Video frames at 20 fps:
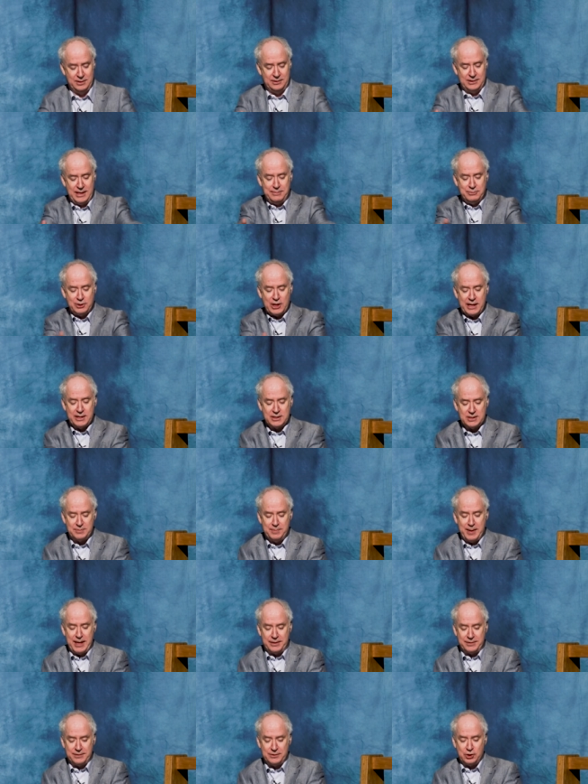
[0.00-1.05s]
Dame Janet
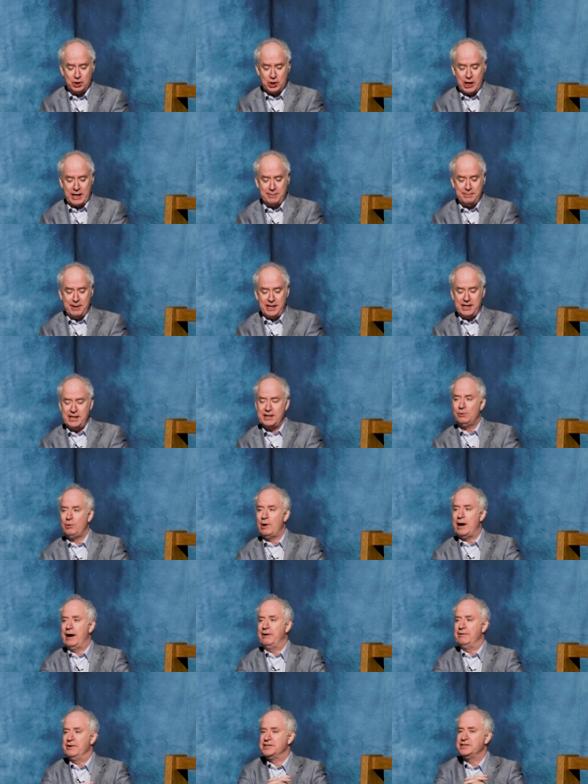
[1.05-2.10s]
Smith has chaired many
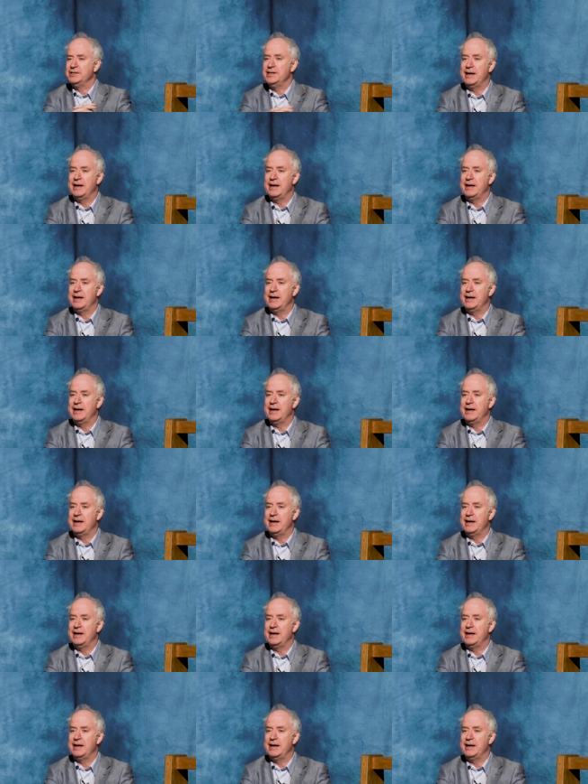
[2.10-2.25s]
inquiries.